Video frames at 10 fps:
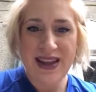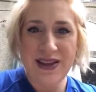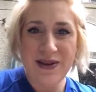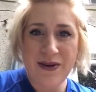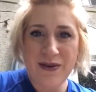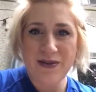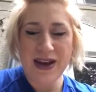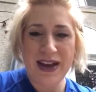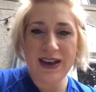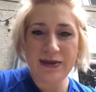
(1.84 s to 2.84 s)
Hello,
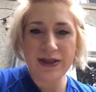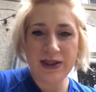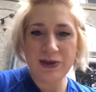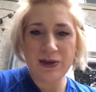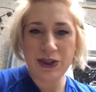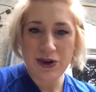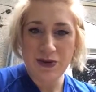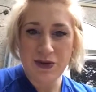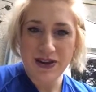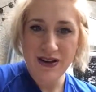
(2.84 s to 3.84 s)
my name is Bridget
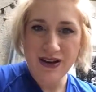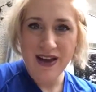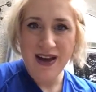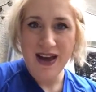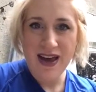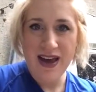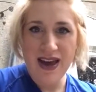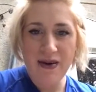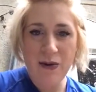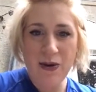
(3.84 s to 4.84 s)
Miller.
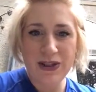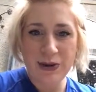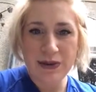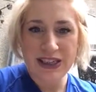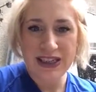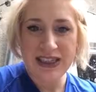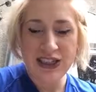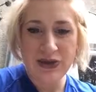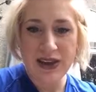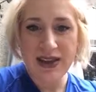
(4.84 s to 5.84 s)
I am going to be
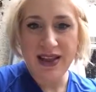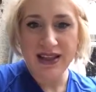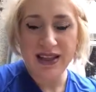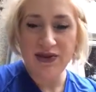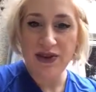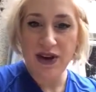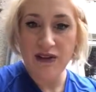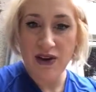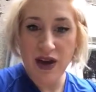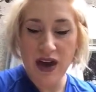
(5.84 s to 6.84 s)
doing a lesson for
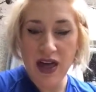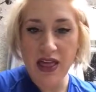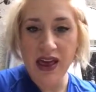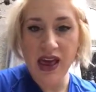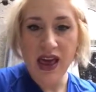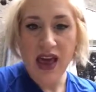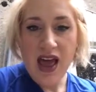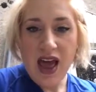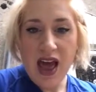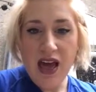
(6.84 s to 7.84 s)
Nava Kelly.
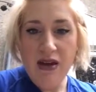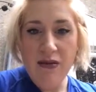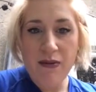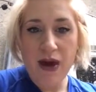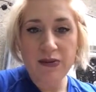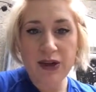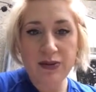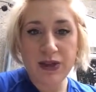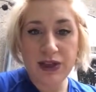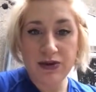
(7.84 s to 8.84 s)
I'm going
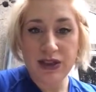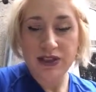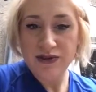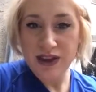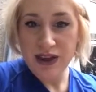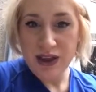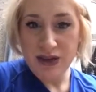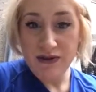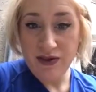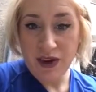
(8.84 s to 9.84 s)
to be using
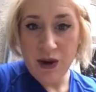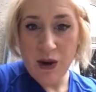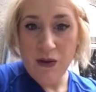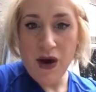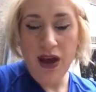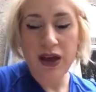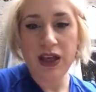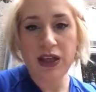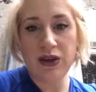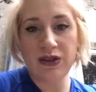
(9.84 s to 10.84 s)
video
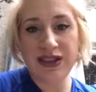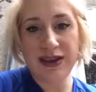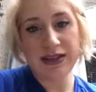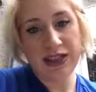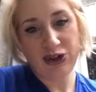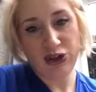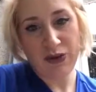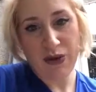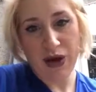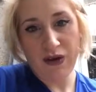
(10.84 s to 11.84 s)
modeling using a teacher
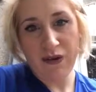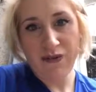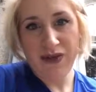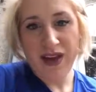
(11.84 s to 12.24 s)
model.